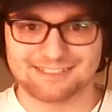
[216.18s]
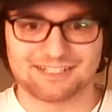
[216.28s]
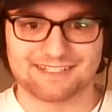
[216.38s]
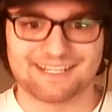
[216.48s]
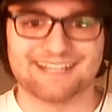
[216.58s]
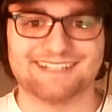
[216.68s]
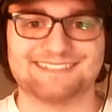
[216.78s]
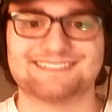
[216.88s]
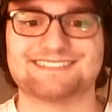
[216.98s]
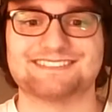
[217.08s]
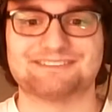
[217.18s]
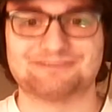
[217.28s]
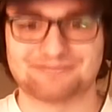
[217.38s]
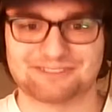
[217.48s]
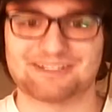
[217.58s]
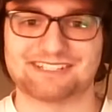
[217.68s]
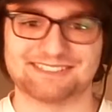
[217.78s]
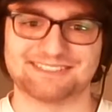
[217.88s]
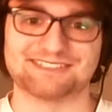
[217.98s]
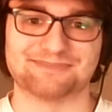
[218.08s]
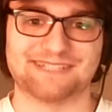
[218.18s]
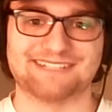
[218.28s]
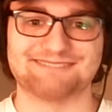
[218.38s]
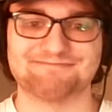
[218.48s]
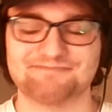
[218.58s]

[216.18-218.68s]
again, regression to the mean.